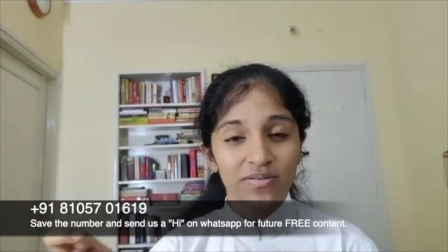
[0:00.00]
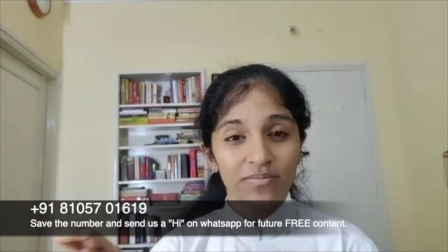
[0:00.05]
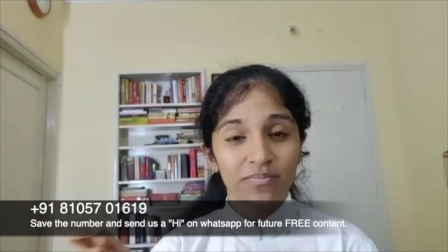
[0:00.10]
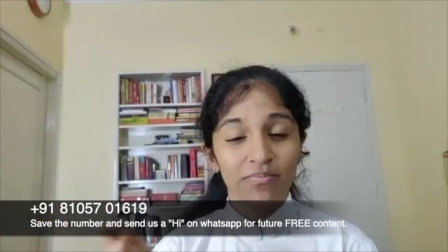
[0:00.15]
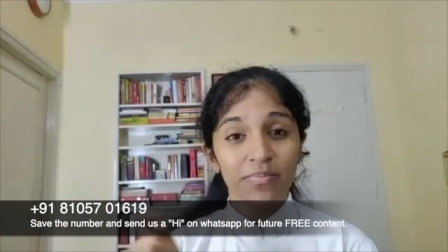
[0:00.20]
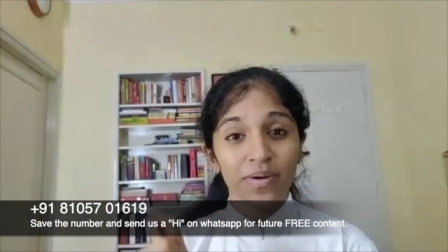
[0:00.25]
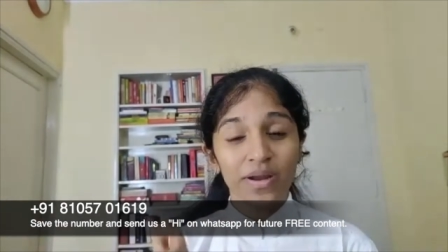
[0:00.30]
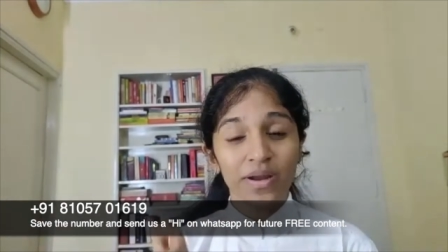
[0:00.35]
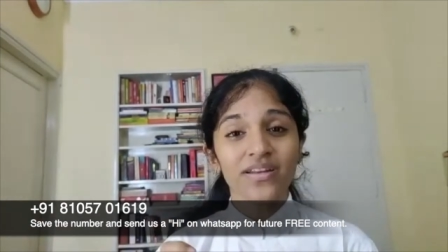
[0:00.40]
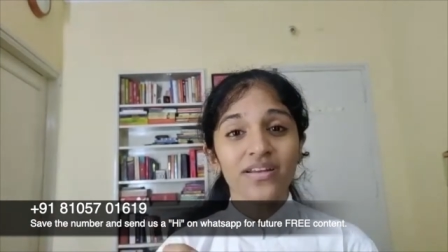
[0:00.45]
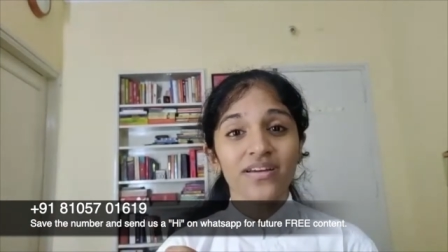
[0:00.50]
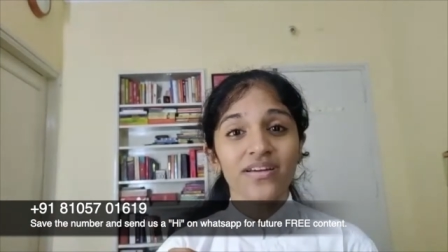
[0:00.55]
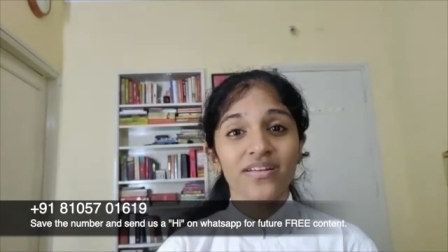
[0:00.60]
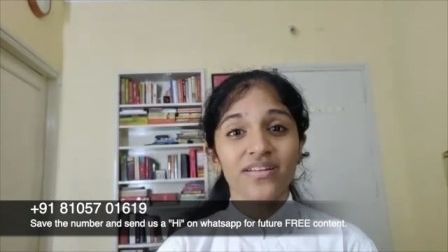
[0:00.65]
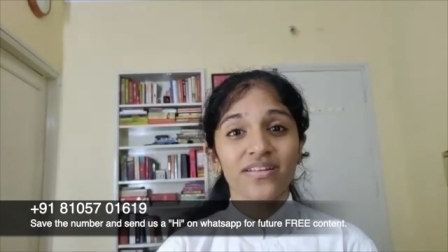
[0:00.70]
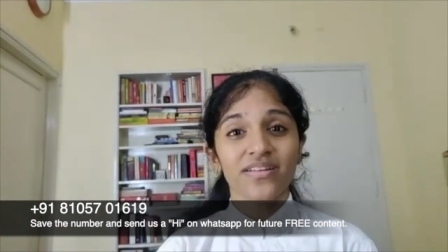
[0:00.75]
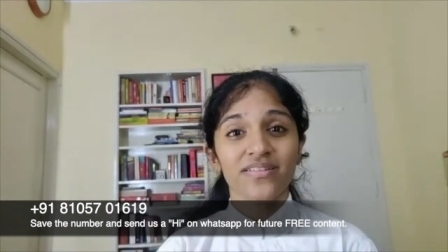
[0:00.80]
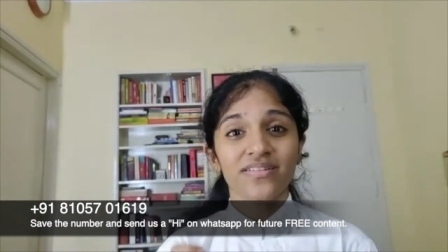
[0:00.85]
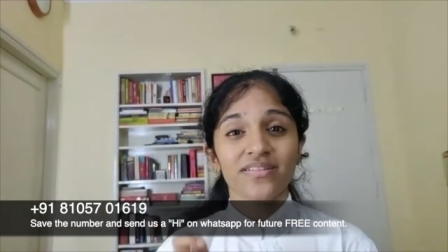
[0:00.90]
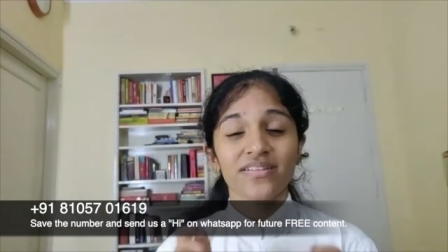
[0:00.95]
but
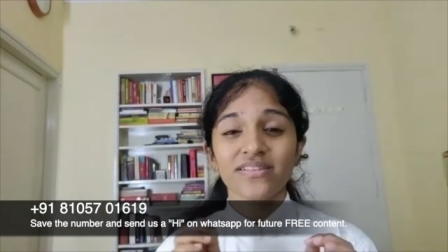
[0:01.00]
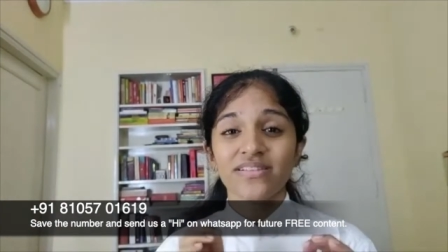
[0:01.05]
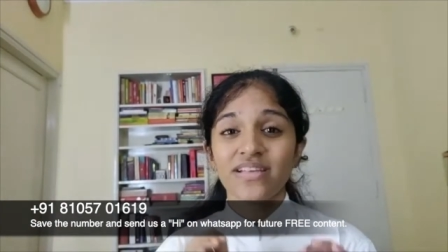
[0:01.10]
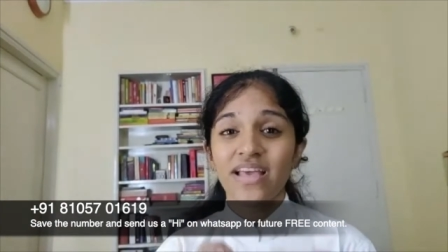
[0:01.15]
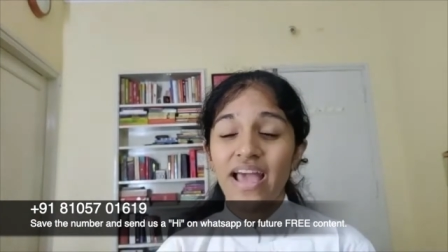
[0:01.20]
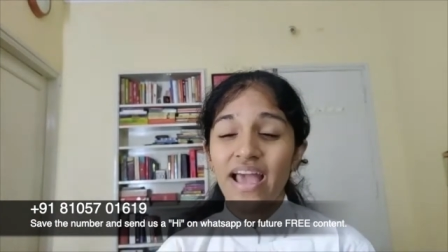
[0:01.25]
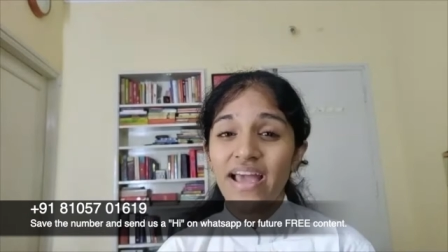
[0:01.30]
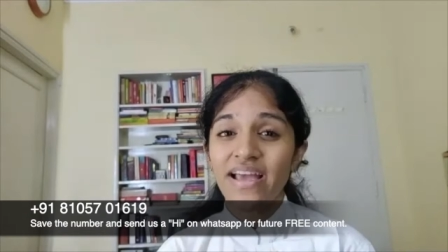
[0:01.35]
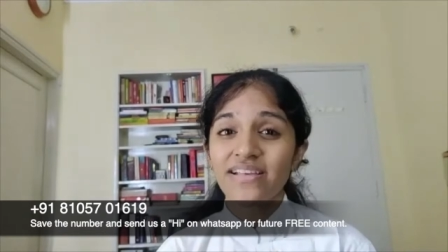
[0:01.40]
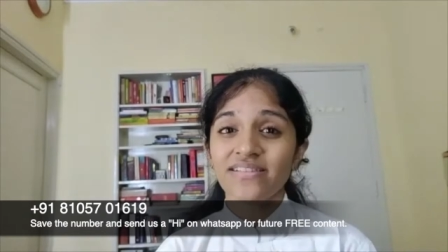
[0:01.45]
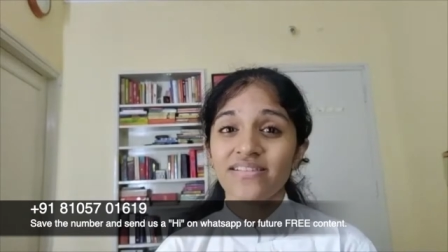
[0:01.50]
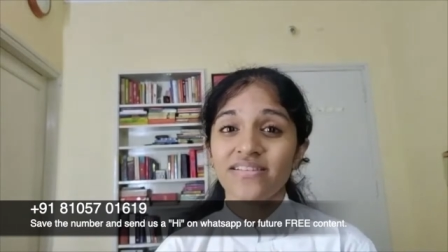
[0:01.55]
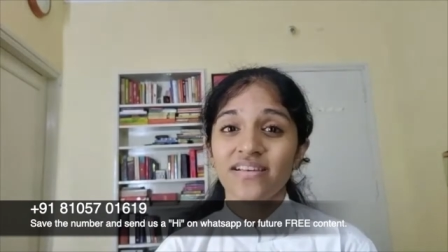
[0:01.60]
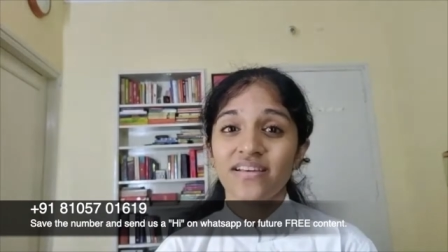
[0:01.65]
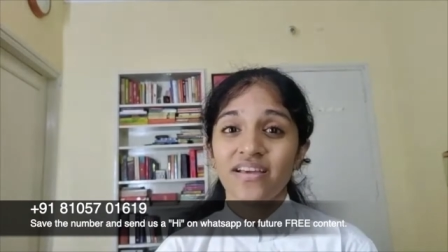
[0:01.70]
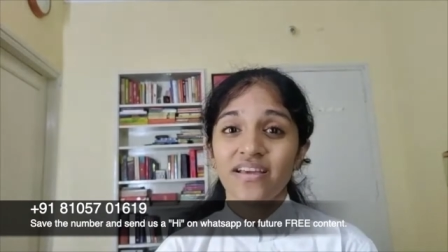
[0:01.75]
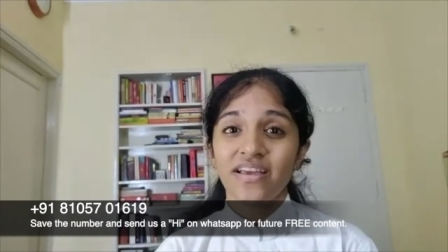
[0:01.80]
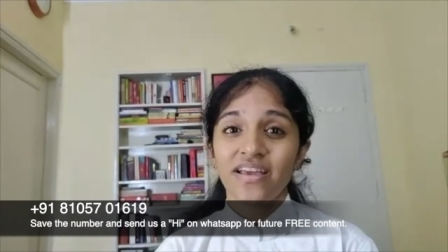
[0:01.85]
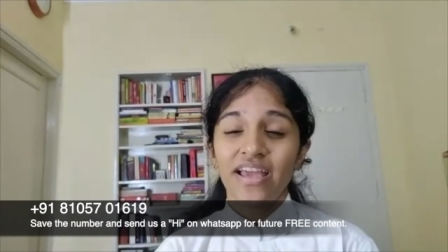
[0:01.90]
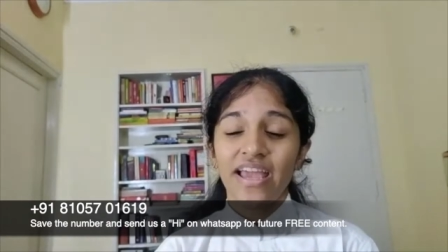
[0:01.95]
this has
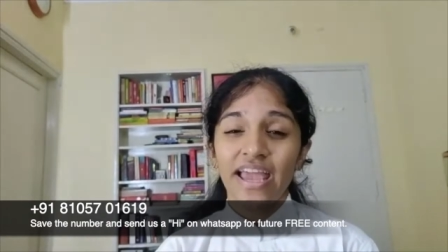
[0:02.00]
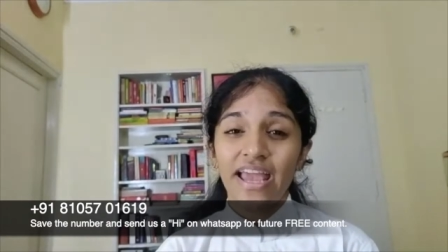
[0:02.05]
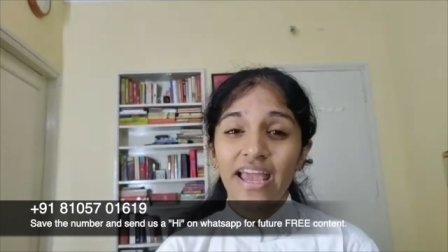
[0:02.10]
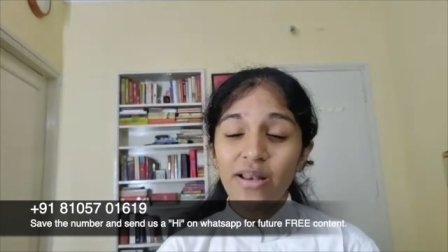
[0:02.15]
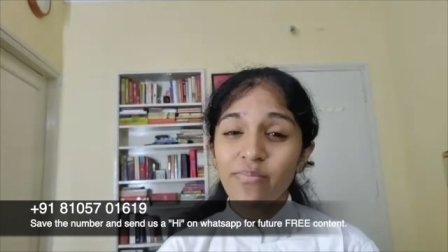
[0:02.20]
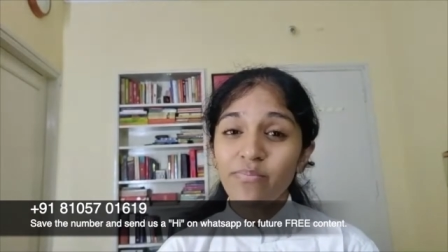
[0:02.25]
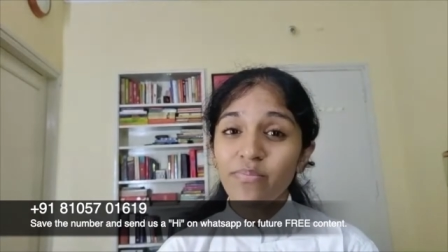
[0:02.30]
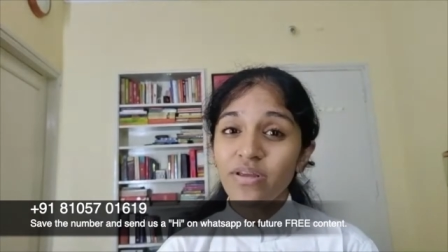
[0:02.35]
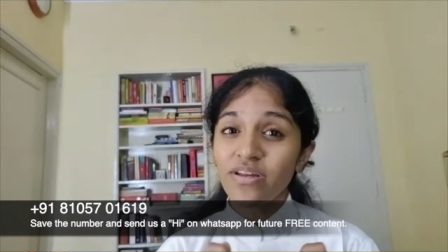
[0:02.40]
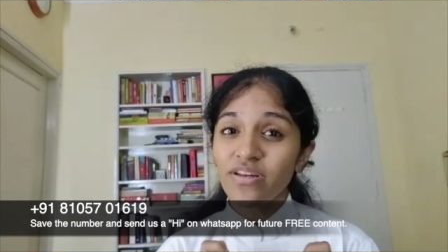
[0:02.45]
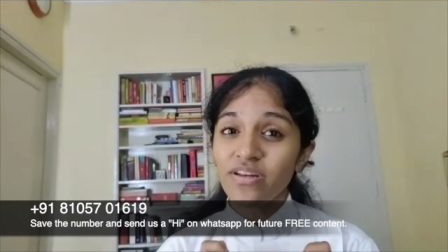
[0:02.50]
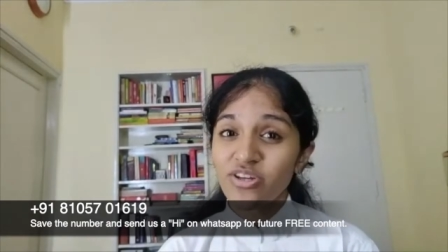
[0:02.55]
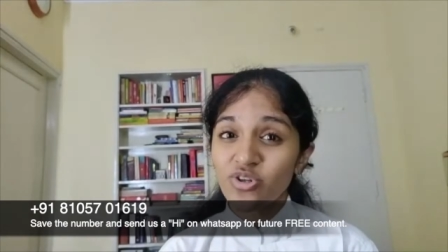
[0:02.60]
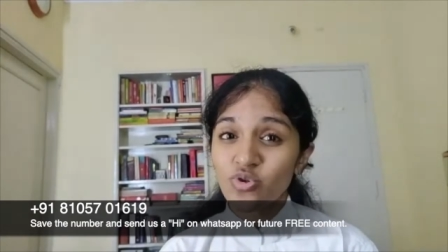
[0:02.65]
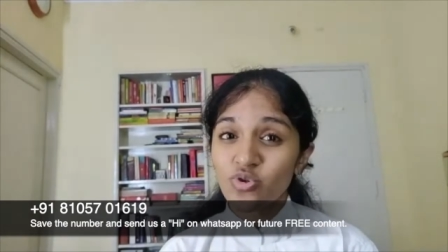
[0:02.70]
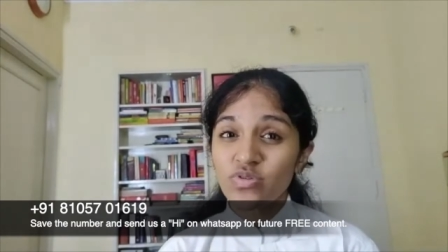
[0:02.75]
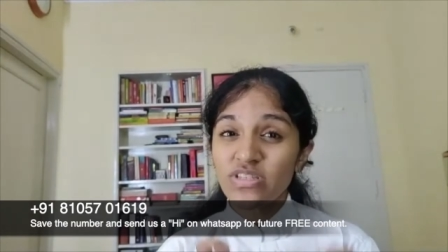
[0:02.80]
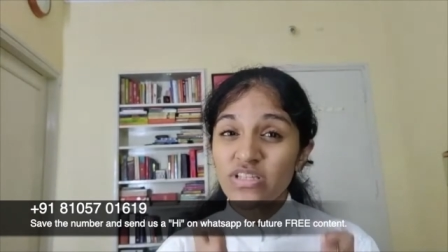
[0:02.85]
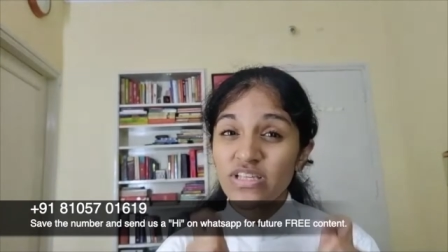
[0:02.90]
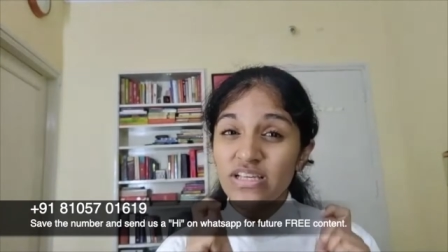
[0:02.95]
helped me
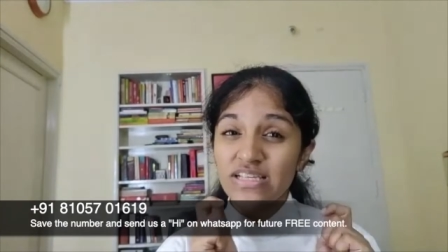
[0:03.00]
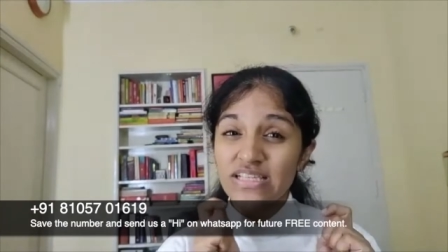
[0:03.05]
reduce